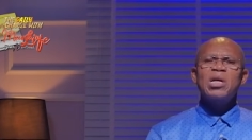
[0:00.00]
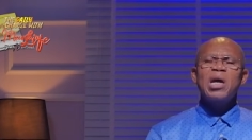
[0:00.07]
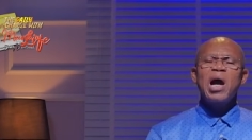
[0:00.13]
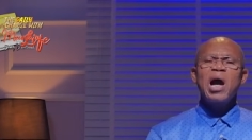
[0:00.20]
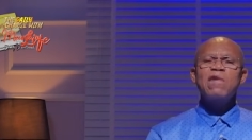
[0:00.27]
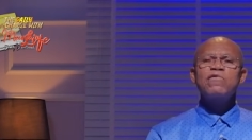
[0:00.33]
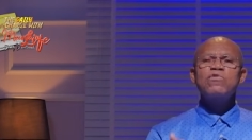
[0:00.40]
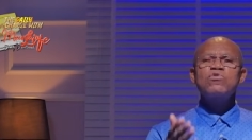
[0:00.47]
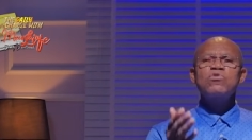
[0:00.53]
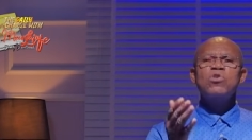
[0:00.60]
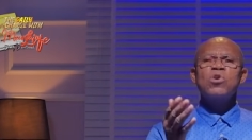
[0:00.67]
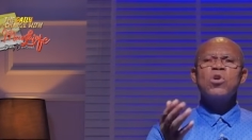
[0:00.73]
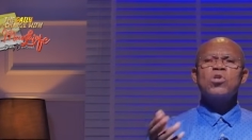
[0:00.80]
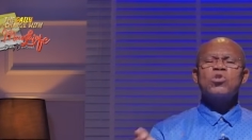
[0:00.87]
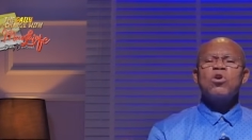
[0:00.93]
have good
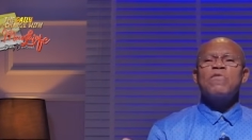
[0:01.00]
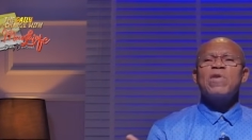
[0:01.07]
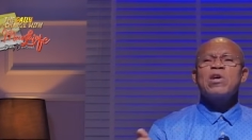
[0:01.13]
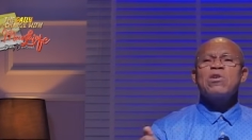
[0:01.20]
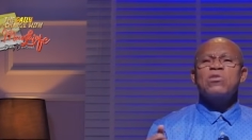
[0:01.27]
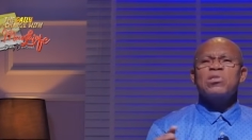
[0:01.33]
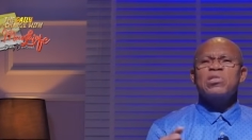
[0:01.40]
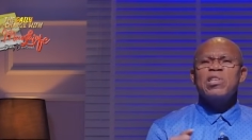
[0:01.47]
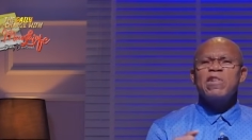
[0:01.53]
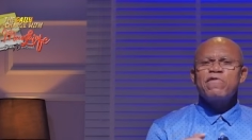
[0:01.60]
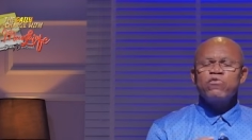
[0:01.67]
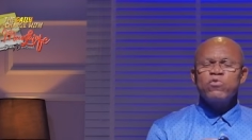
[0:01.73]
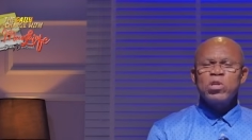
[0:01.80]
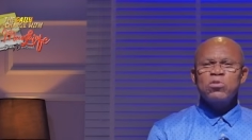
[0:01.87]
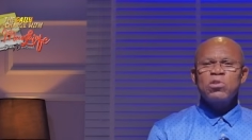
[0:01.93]
cloth, cover yourself
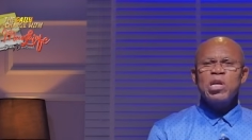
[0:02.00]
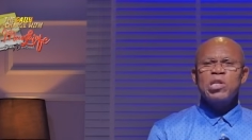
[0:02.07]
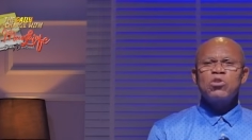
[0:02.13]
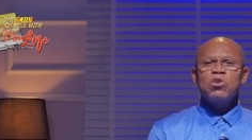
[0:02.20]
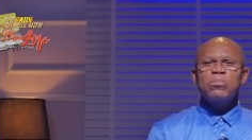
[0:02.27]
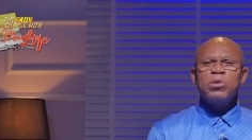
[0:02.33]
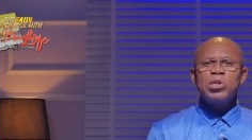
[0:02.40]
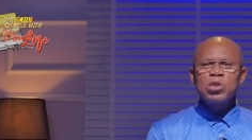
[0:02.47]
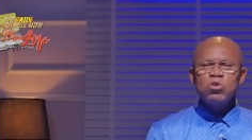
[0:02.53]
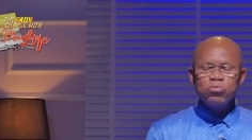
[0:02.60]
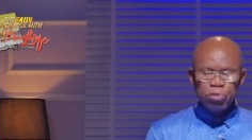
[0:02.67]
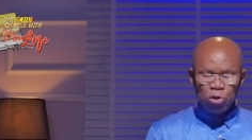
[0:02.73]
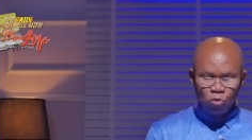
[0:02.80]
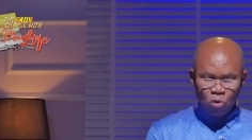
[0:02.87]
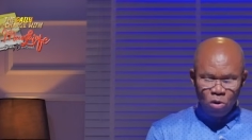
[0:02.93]
well so that your body will
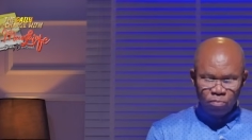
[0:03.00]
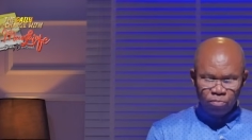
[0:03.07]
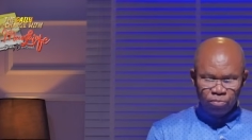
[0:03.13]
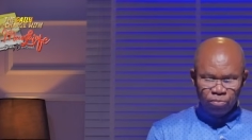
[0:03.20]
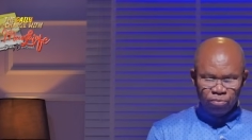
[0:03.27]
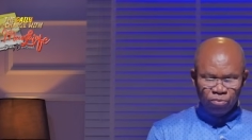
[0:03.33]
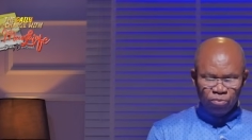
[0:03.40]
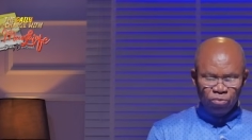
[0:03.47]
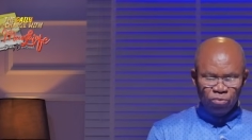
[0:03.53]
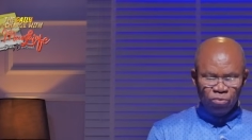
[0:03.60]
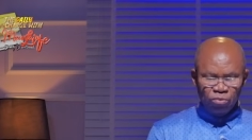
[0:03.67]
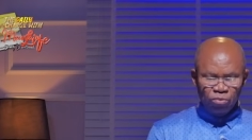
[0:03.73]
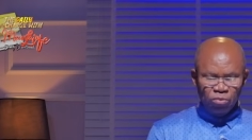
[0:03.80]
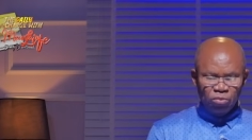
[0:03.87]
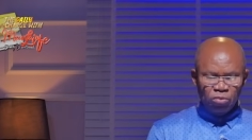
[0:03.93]
be warm,
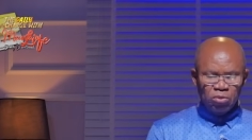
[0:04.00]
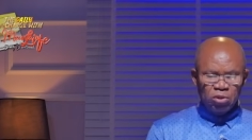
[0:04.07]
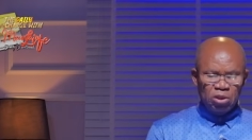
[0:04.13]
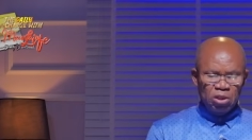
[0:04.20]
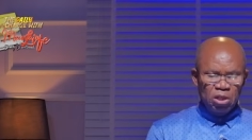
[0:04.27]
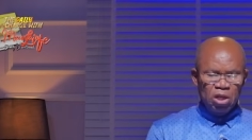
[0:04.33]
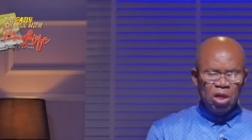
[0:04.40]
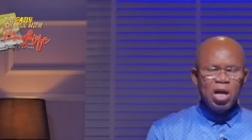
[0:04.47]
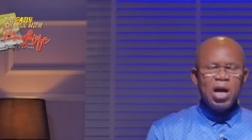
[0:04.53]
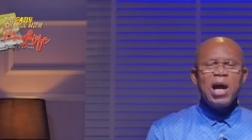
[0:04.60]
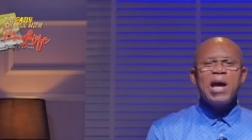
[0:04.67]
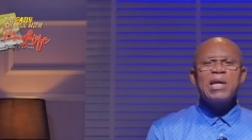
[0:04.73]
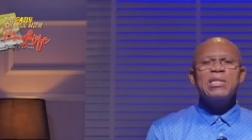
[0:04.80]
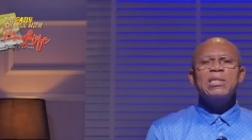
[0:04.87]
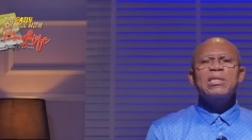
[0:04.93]

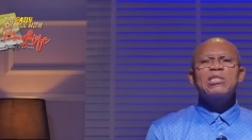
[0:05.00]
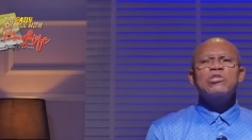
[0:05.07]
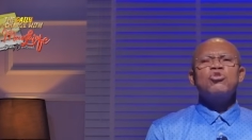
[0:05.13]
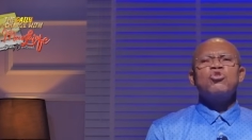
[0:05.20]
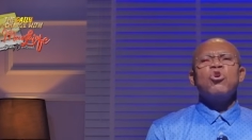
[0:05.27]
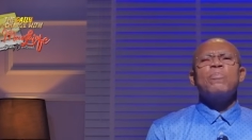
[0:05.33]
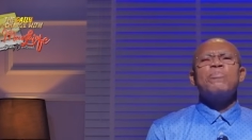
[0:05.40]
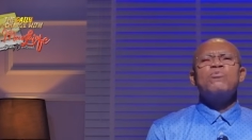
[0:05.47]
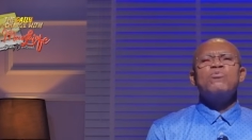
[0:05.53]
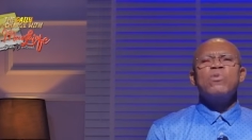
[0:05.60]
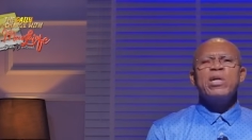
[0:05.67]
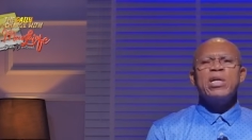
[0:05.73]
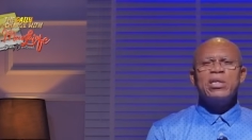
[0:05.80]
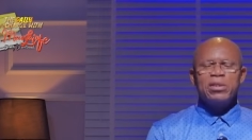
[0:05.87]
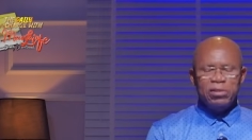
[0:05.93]
and chop
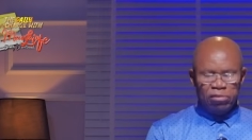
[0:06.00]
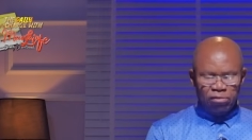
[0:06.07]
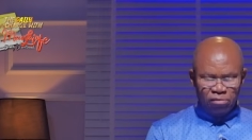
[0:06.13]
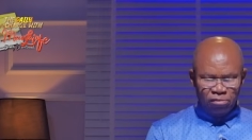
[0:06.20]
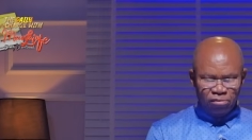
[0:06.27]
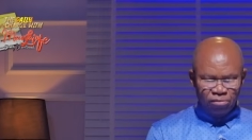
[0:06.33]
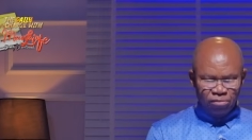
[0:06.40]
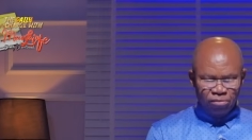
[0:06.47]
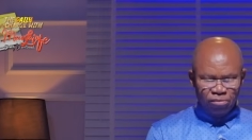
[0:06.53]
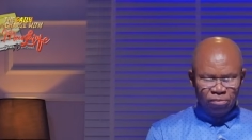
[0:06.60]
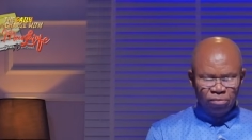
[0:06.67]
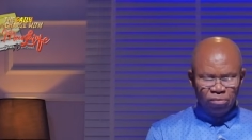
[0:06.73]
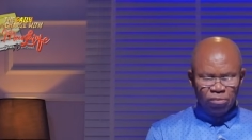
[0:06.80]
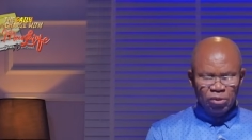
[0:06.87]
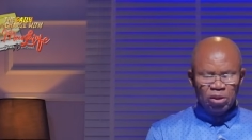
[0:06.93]
well.
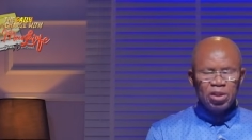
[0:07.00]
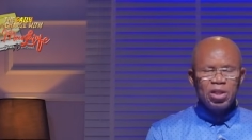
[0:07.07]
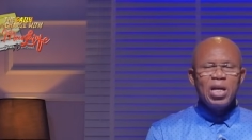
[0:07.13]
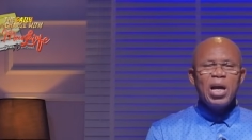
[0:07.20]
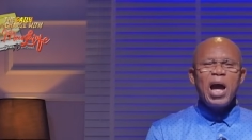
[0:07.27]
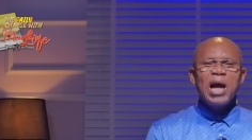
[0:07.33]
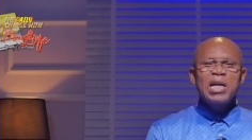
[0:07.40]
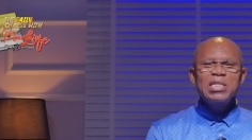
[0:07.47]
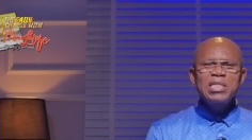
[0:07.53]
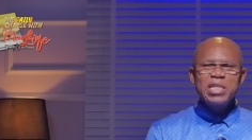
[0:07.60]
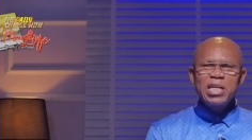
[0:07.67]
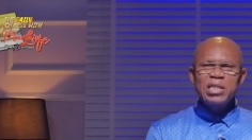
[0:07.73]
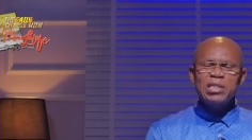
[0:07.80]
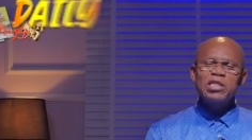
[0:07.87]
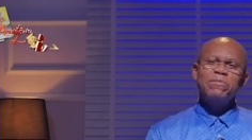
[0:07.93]
And
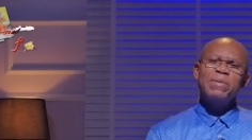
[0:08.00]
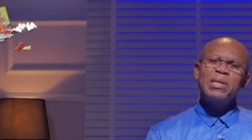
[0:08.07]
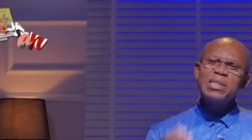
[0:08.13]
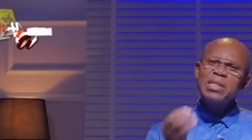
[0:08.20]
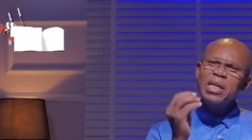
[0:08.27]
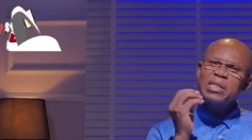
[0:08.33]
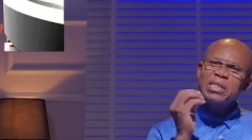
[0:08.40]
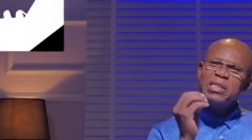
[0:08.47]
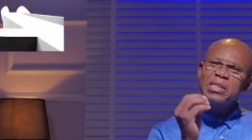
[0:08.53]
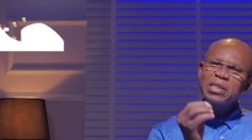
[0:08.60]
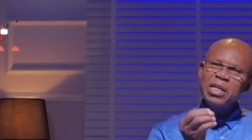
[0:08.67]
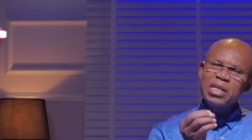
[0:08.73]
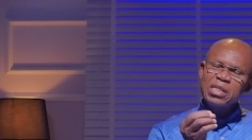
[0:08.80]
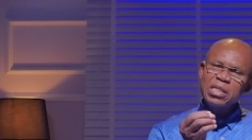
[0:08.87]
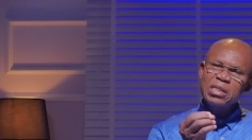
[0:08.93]
yet, the person that is
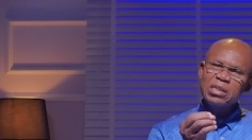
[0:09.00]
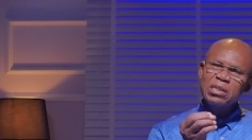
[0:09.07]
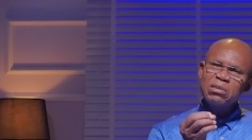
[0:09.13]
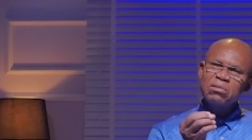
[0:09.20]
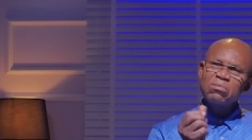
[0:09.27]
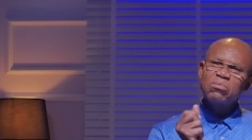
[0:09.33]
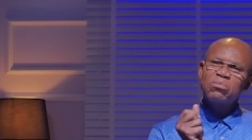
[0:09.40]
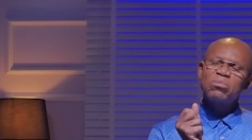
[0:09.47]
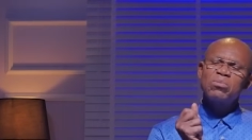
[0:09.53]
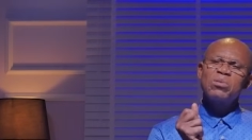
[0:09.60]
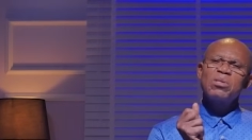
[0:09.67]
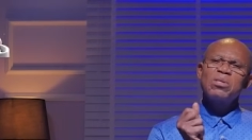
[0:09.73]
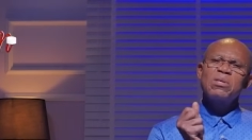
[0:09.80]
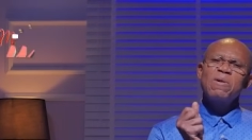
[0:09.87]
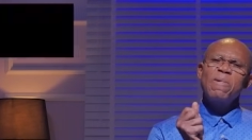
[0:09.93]
saying this thing
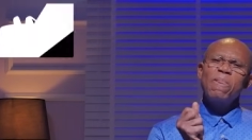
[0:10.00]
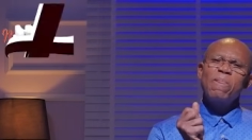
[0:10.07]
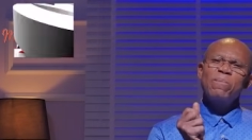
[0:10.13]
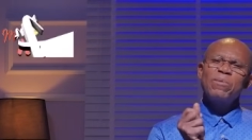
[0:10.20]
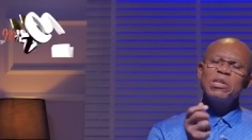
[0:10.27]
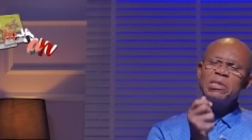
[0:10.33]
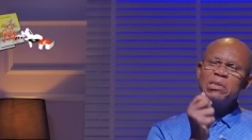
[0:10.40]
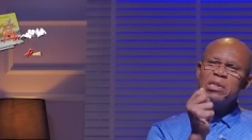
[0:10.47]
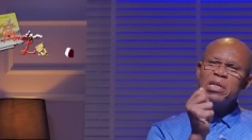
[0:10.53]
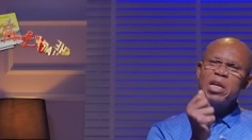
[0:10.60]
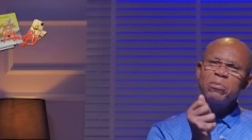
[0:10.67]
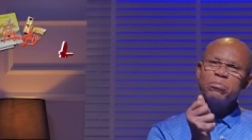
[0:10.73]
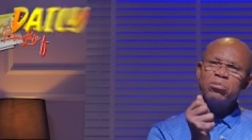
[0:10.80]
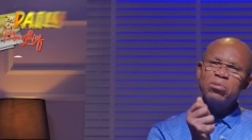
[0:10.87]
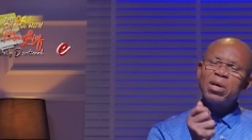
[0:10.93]
is
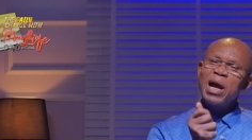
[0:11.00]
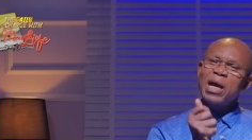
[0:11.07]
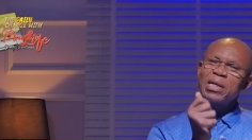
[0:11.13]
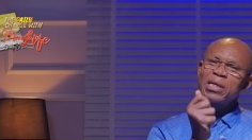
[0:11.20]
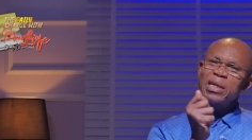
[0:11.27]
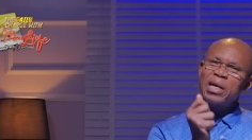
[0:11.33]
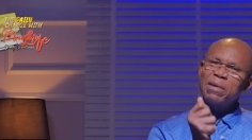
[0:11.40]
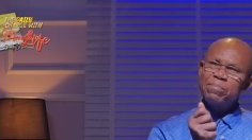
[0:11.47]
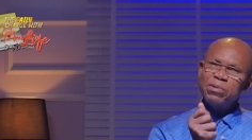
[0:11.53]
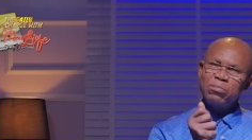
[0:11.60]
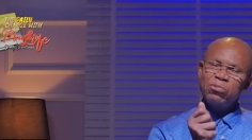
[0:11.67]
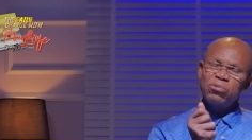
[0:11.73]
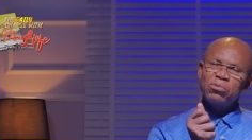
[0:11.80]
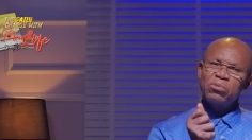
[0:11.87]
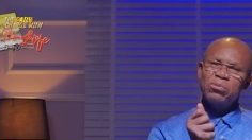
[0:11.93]
able and
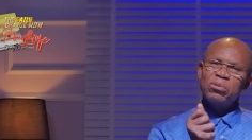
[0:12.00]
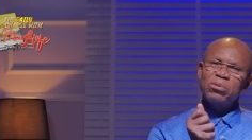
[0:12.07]
capable,